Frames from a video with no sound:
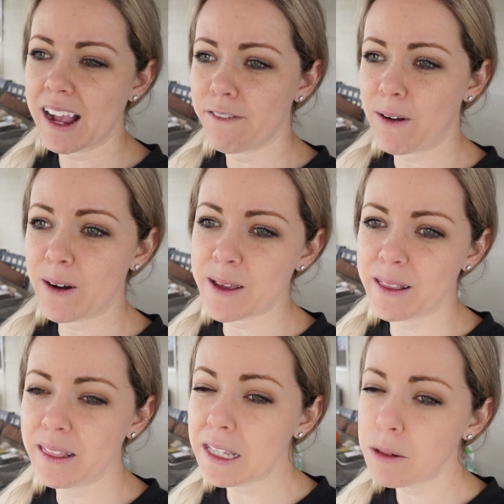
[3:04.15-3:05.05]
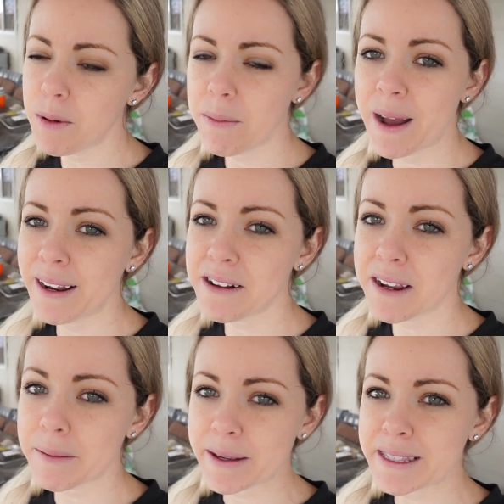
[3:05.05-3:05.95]
I'm already a little bit behind on
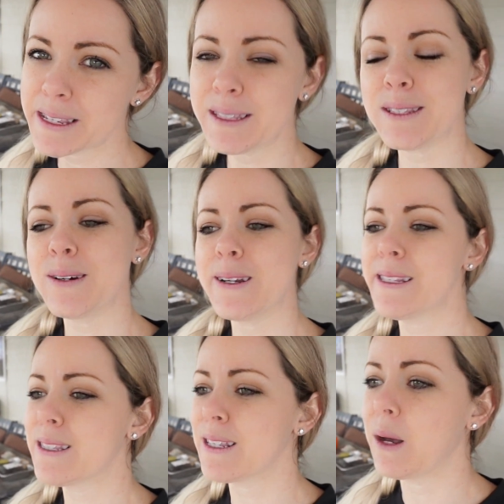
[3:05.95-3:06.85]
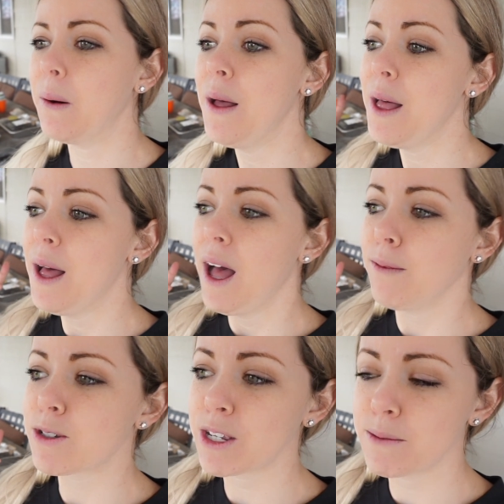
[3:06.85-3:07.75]
getting my seeds started, so I'm
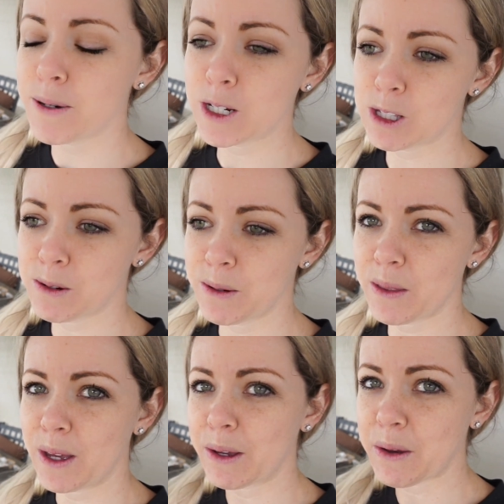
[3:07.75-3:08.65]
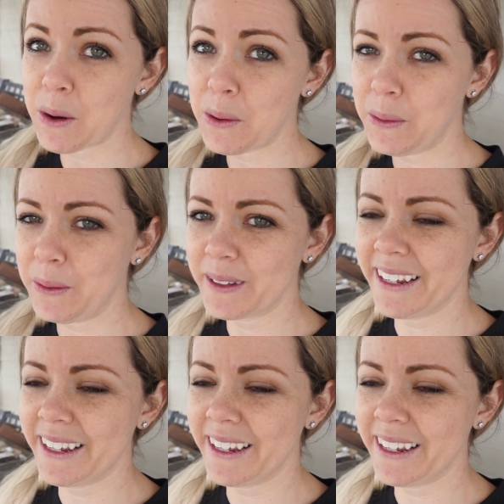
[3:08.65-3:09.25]
just gonna push through the cold.